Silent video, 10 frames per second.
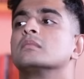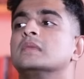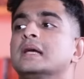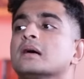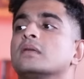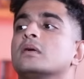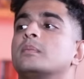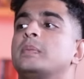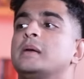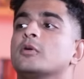They are the
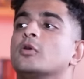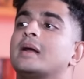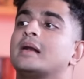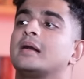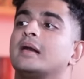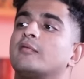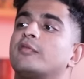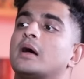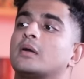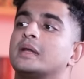people who are meditating
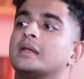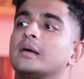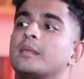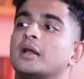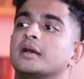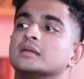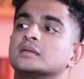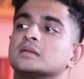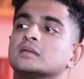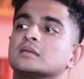far away in the Himalayas.